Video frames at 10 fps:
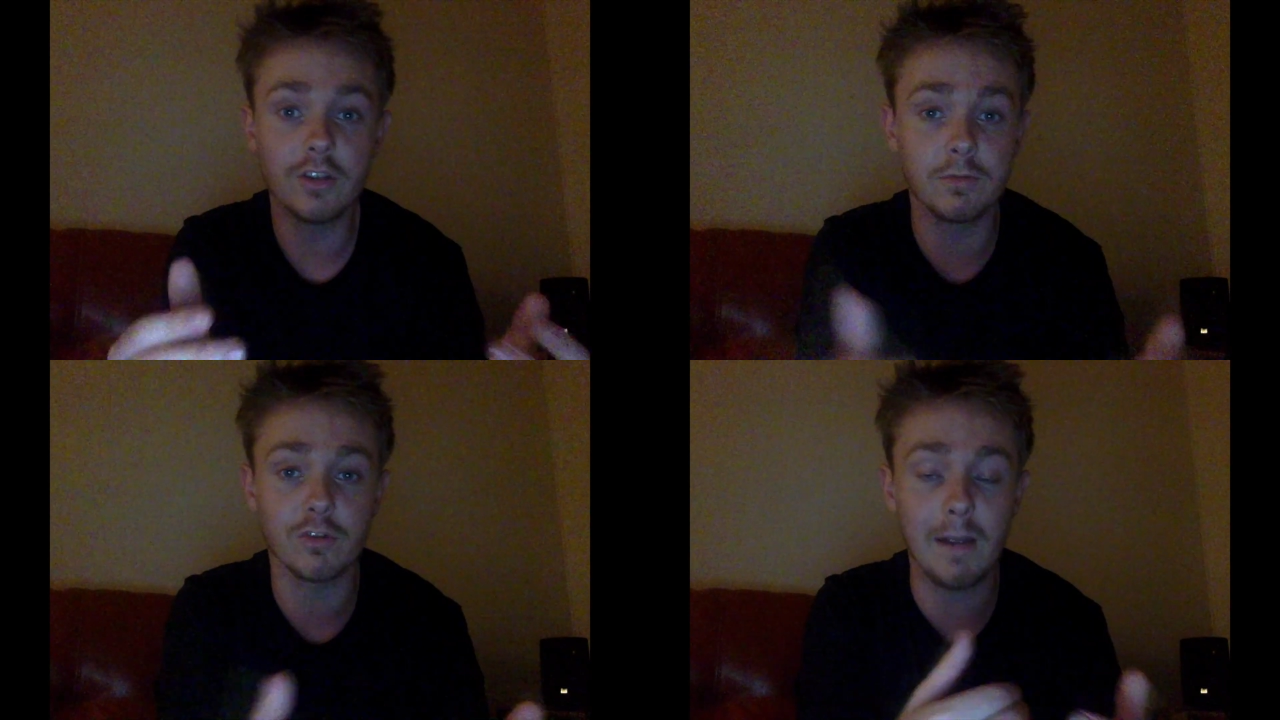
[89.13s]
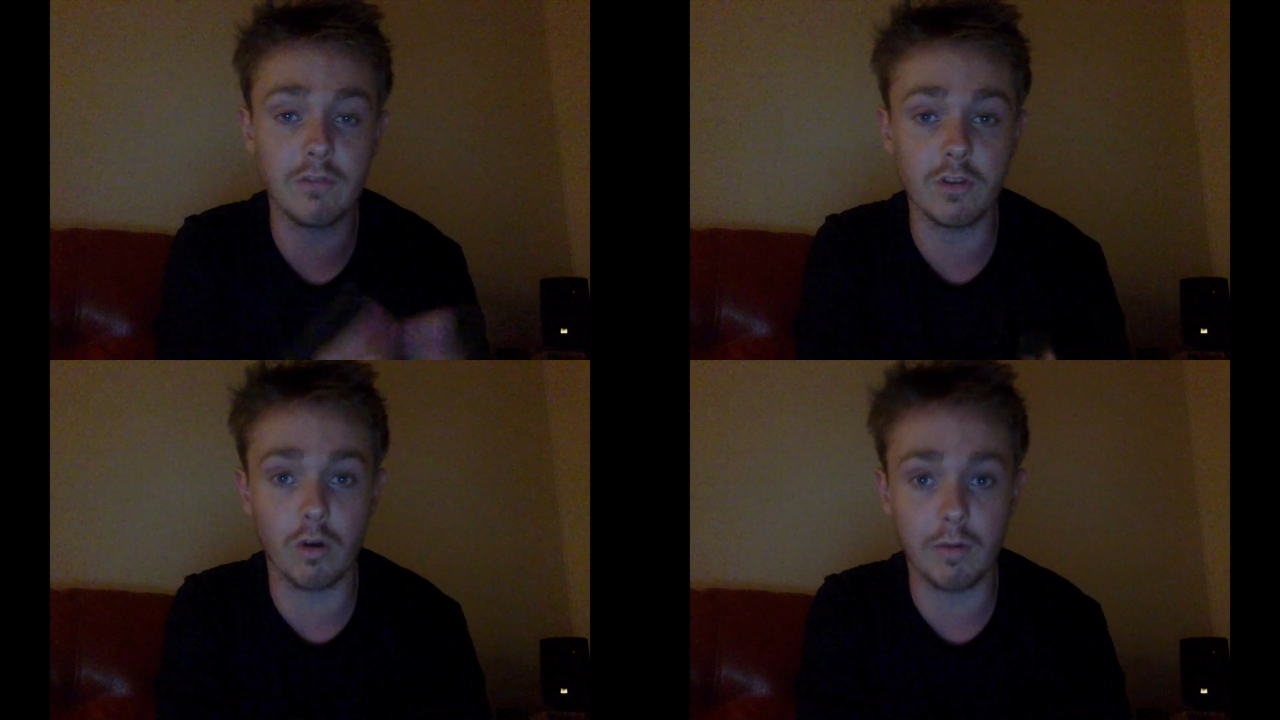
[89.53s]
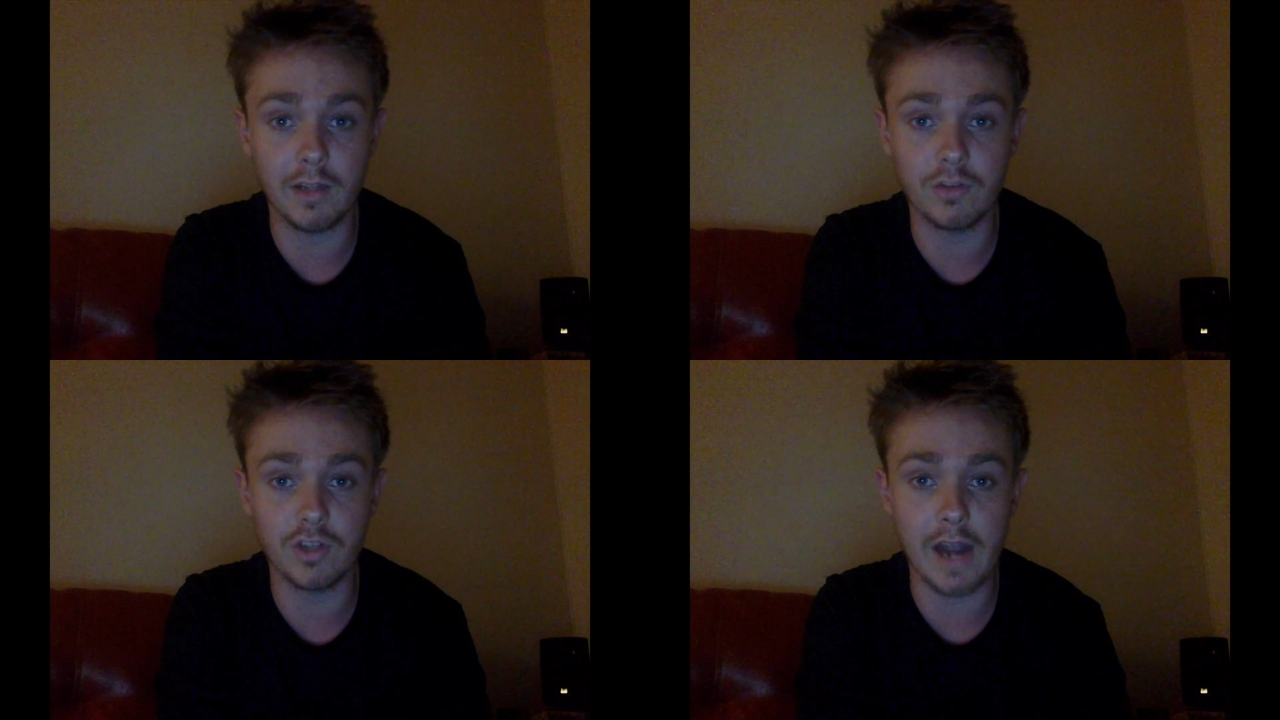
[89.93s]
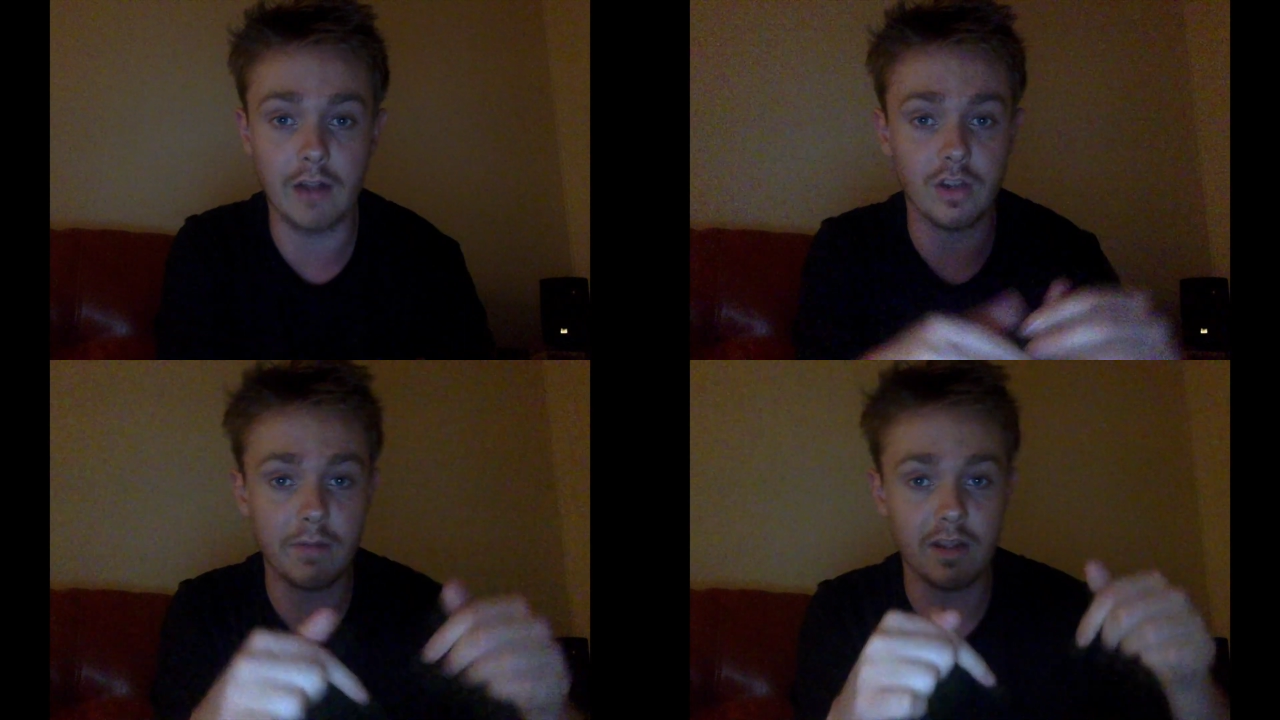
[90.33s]
subscribe to the Corby Lives
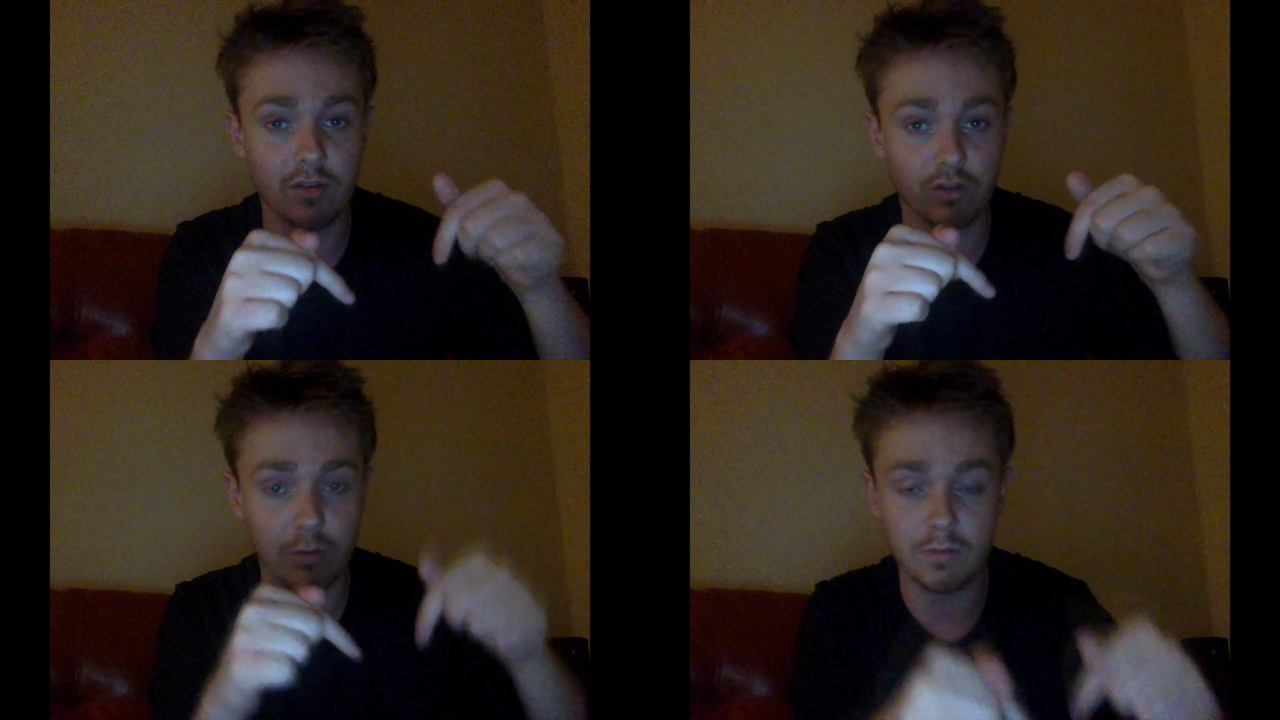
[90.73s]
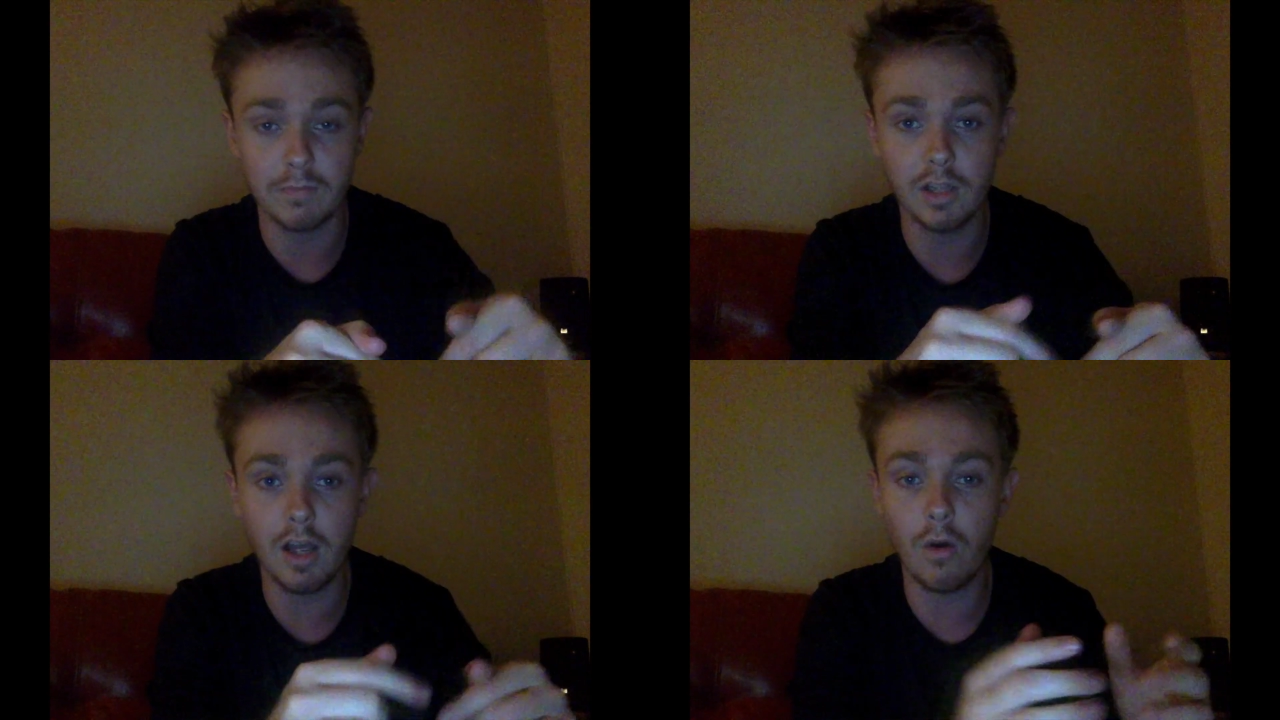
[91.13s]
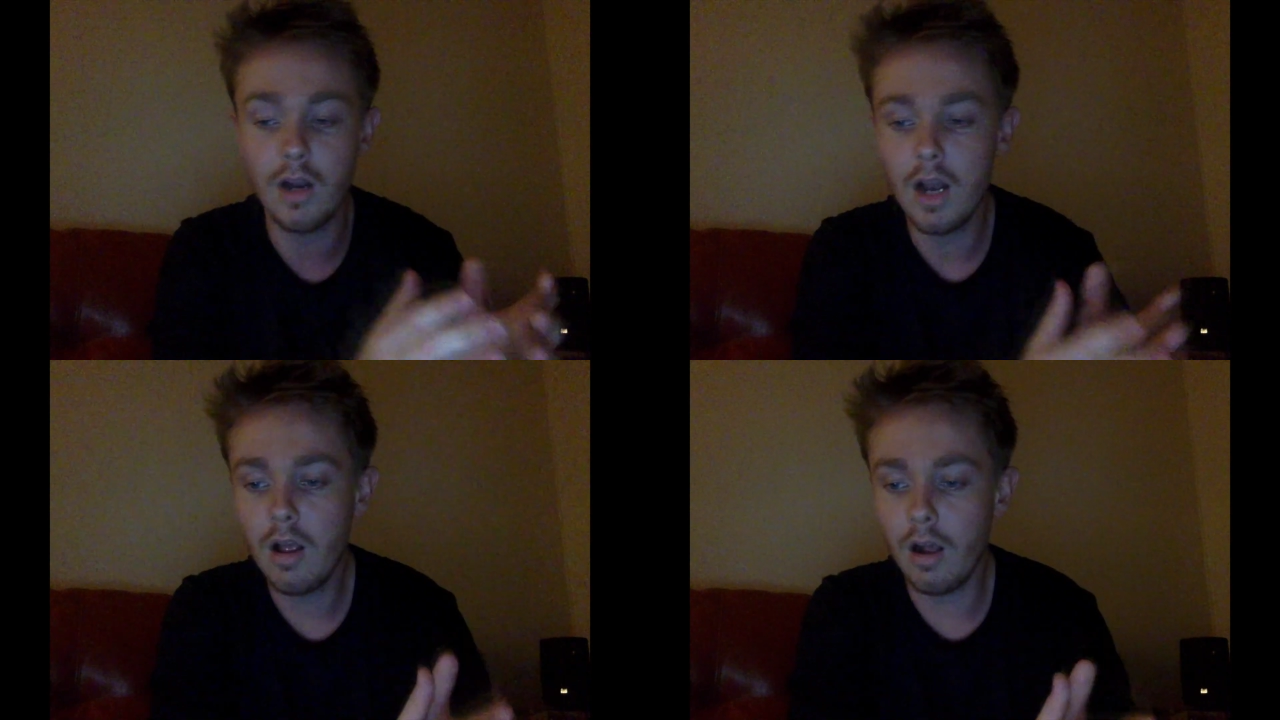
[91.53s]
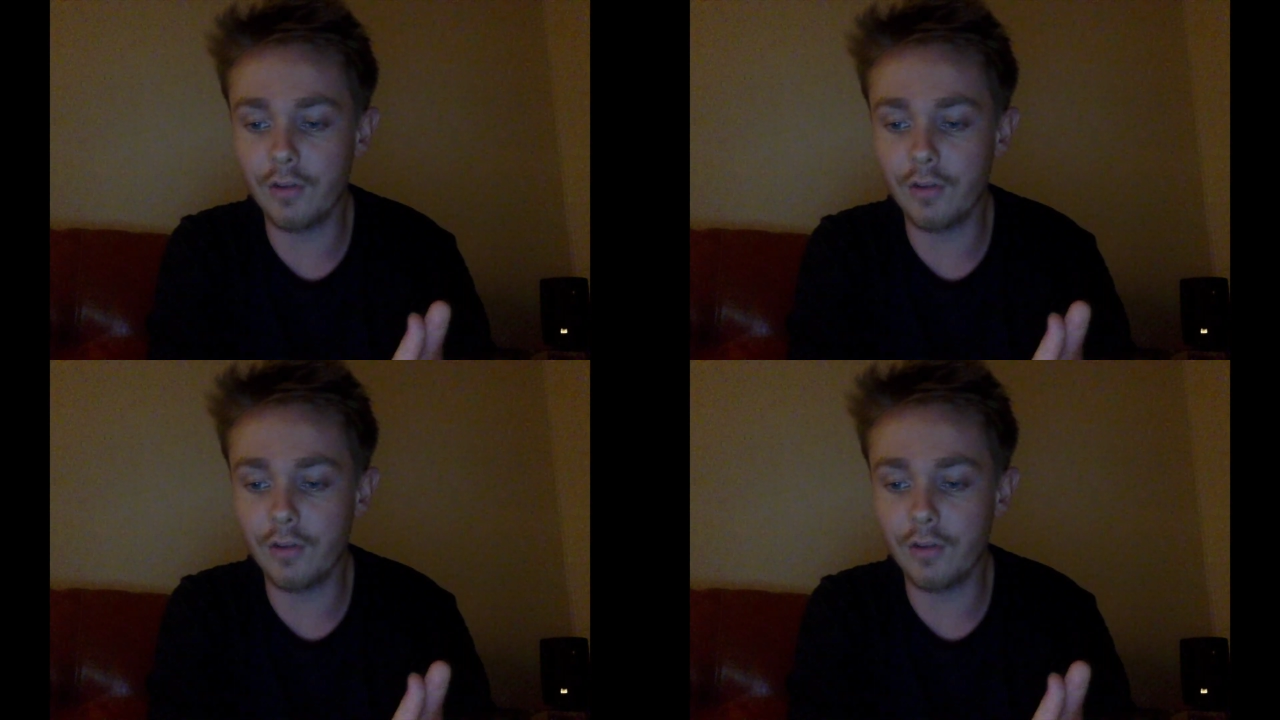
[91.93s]
channel. It's going to be in the description below.